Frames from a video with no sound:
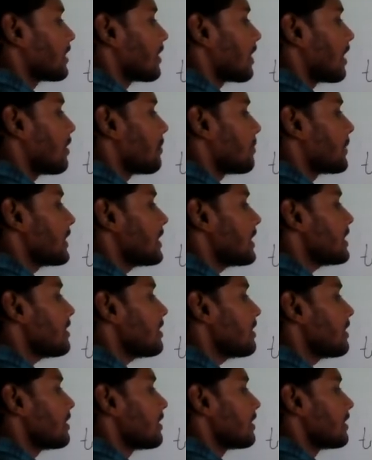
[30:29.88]

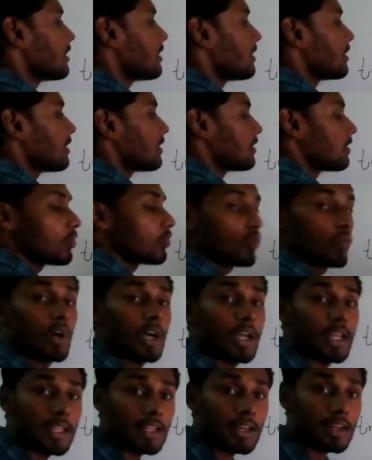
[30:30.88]
Copper
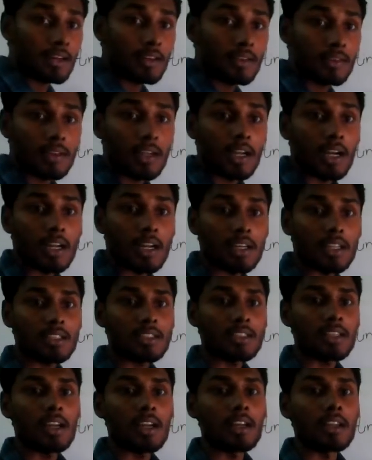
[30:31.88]
wire,
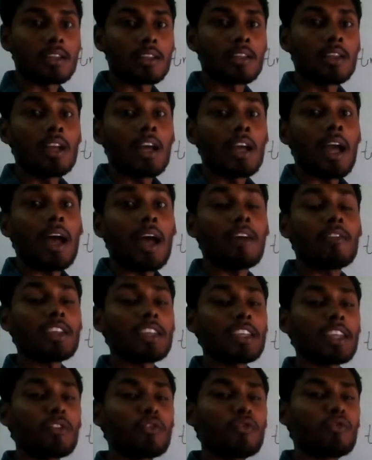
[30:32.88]
understanding,
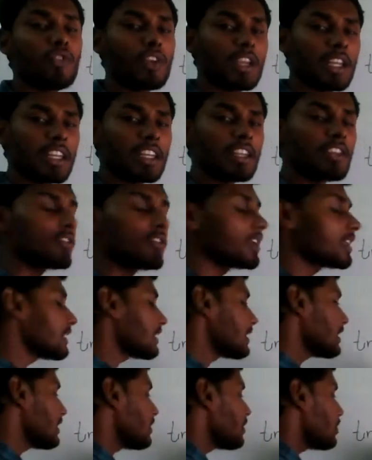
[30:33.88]
having a
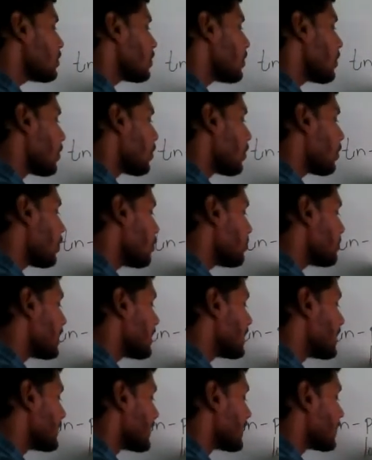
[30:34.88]
very low
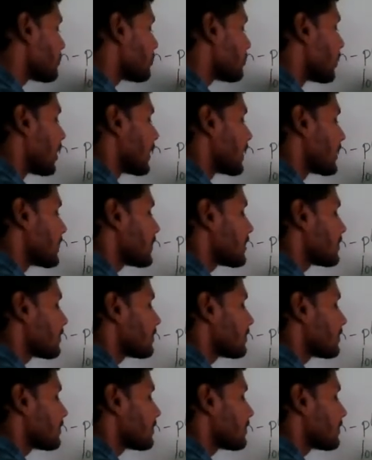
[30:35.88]
melting point.